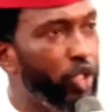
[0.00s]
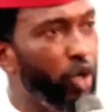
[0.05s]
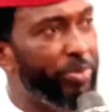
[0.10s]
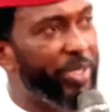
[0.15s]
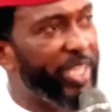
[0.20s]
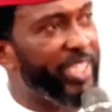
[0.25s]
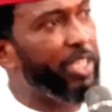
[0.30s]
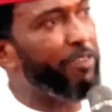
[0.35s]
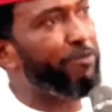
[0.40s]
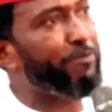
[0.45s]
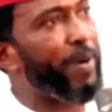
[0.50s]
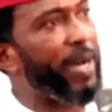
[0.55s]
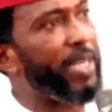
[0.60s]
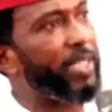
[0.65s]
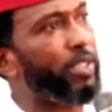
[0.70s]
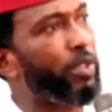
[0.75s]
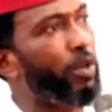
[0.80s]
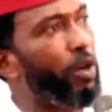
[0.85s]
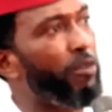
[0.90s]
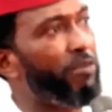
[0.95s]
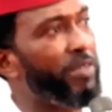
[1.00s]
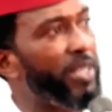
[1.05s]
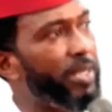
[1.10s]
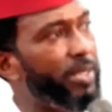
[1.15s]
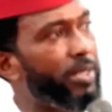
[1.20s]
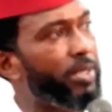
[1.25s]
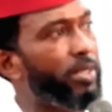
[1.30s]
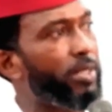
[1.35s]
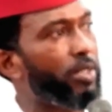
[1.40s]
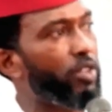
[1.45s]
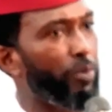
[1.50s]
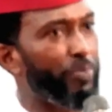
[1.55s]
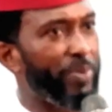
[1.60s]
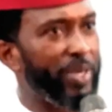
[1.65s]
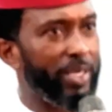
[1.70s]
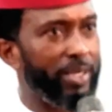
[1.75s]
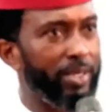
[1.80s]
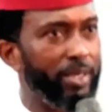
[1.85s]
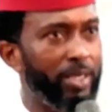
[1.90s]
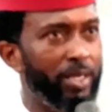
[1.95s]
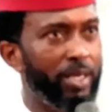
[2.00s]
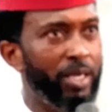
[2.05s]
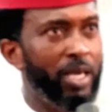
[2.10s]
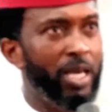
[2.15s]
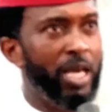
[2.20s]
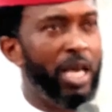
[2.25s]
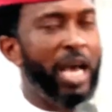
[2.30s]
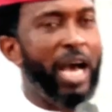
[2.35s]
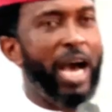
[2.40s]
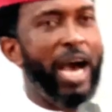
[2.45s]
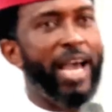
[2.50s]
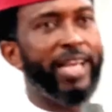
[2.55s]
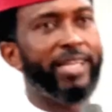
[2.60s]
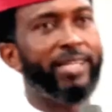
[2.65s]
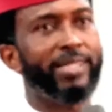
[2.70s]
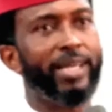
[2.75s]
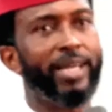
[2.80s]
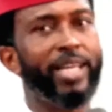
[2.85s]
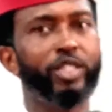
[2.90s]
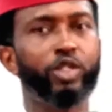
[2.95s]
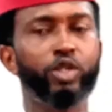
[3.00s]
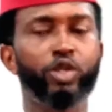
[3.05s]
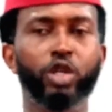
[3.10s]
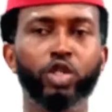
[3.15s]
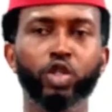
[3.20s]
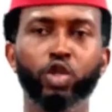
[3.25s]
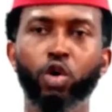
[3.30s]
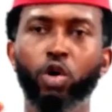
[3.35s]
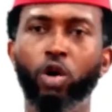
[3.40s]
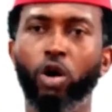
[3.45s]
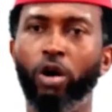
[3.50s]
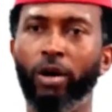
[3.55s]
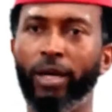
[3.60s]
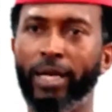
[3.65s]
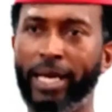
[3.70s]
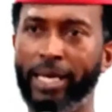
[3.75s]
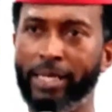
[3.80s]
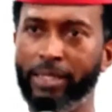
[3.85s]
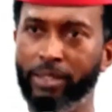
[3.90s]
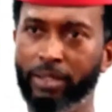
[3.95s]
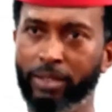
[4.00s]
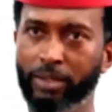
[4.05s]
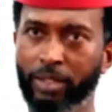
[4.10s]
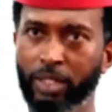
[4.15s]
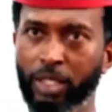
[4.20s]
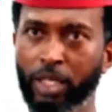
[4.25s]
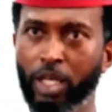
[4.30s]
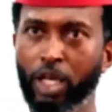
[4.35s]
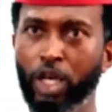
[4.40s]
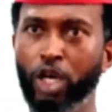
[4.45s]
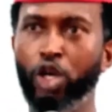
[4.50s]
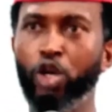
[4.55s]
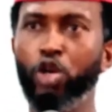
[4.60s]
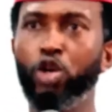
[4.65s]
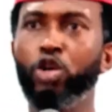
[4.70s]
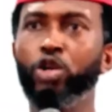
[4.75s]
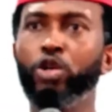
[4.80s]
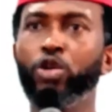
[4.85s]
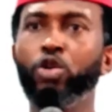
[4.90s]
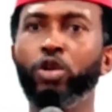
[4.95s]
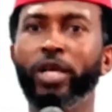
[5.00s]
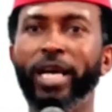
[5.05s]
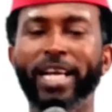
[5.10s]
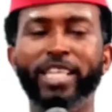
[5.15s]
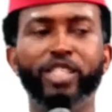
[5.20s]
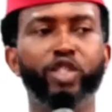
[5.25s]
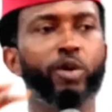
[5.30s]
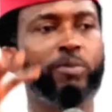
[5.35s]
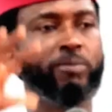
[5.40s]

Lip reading: The objective part of this topic, I decided to just go online, look at